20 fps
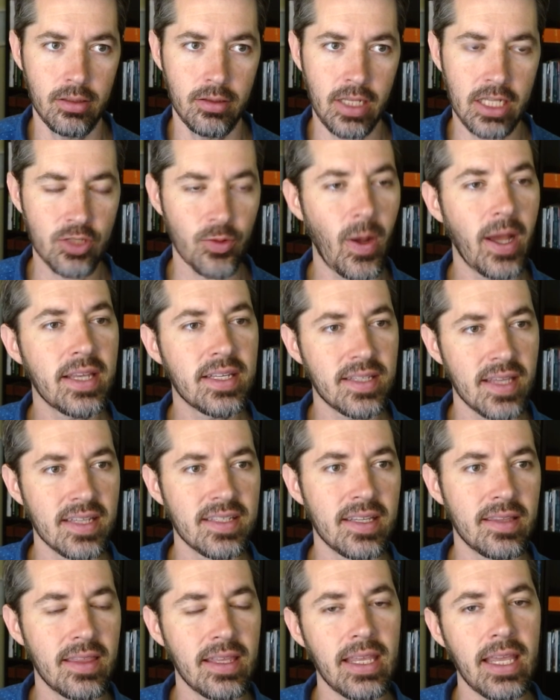That's why he
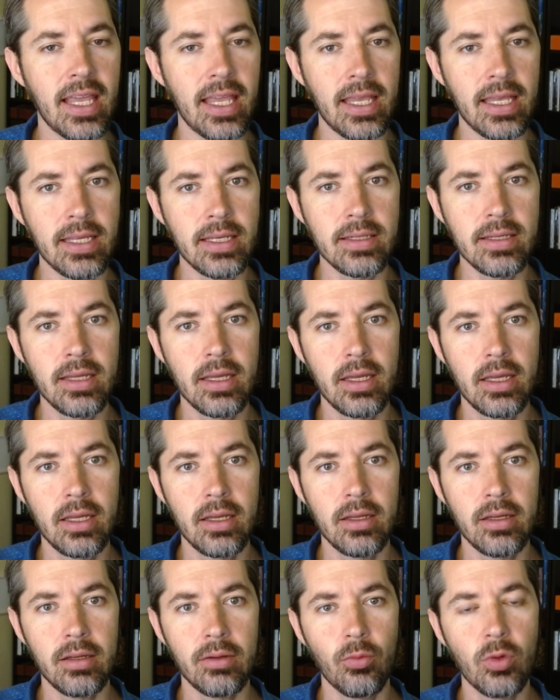says at the end,
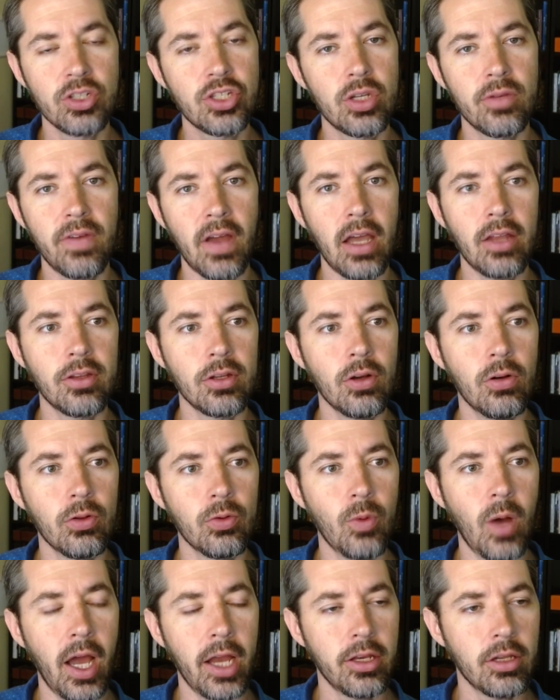once you've had the
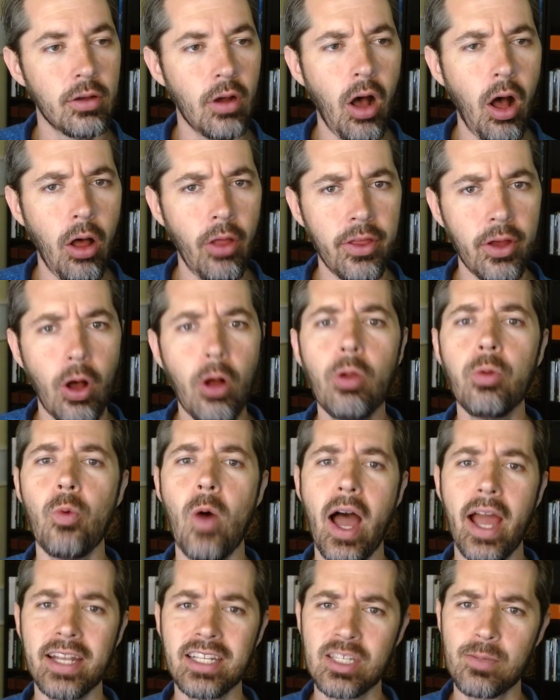old wine, you go, oh, the old
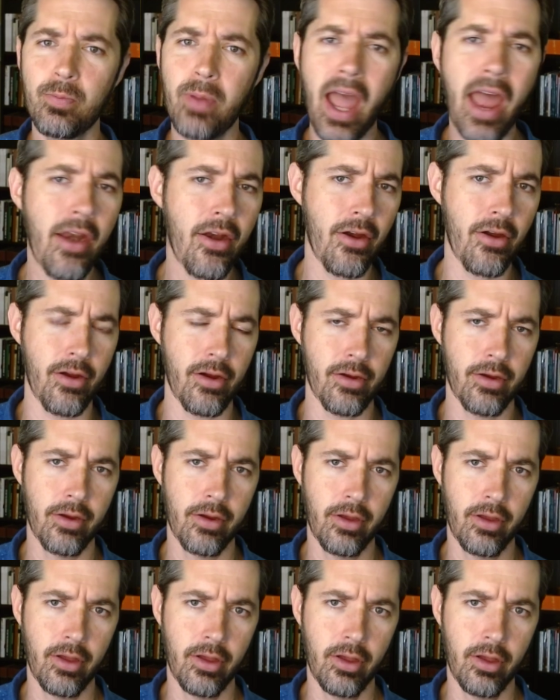wine's better.
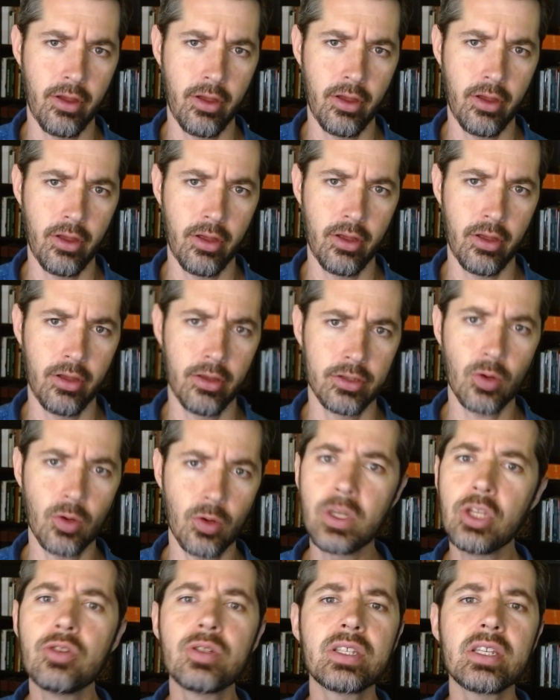So
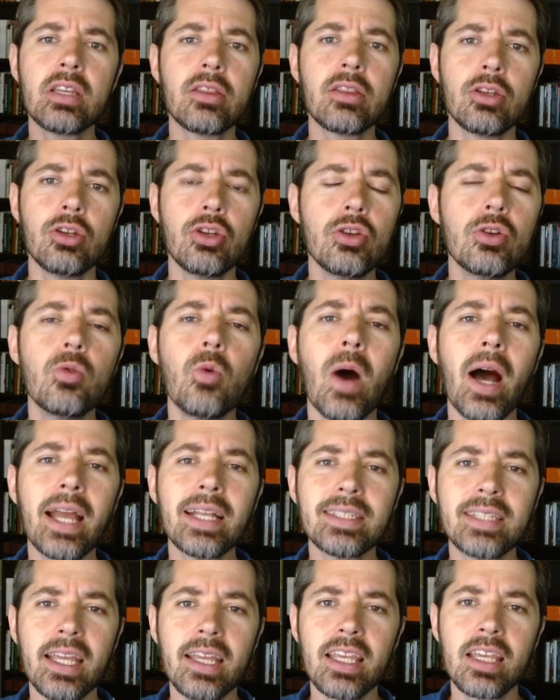when you see the new
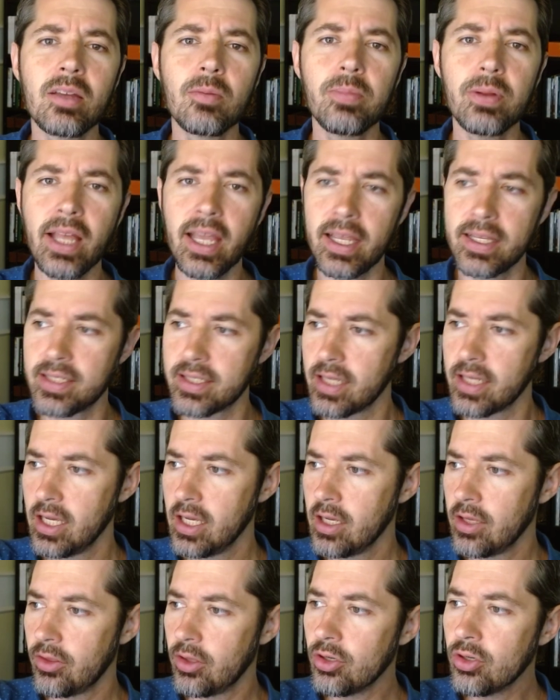wine taking place,
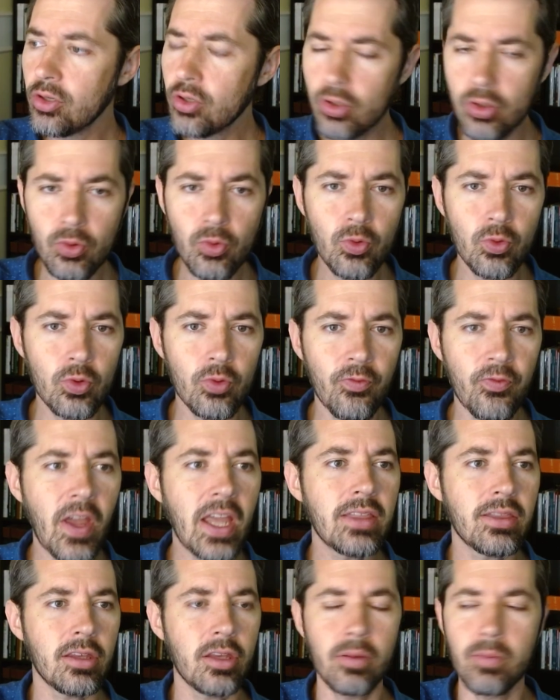the new
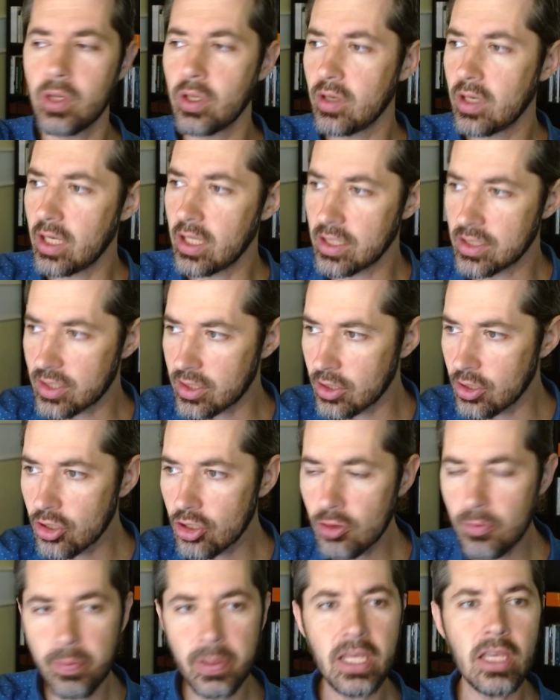faith communities, the
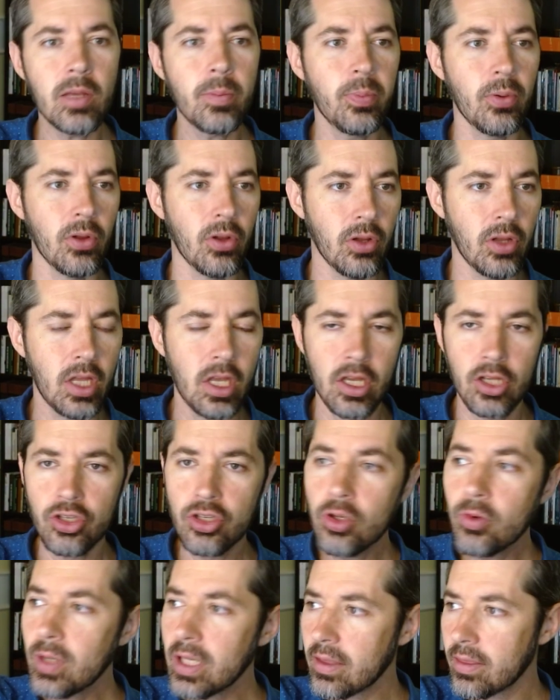new people
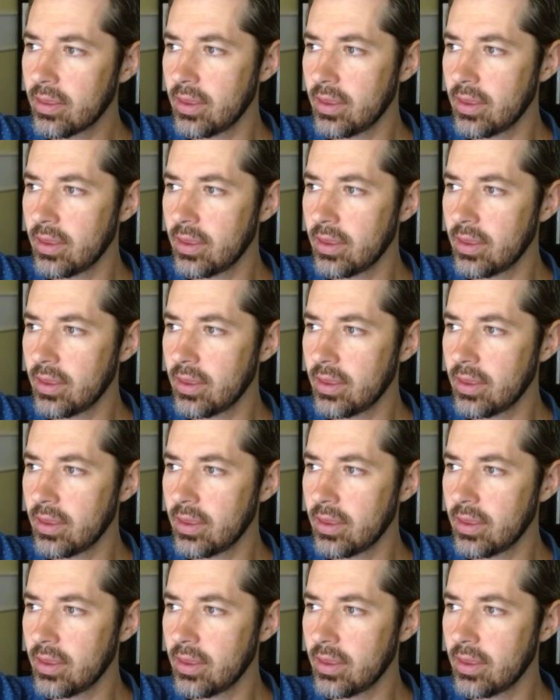doing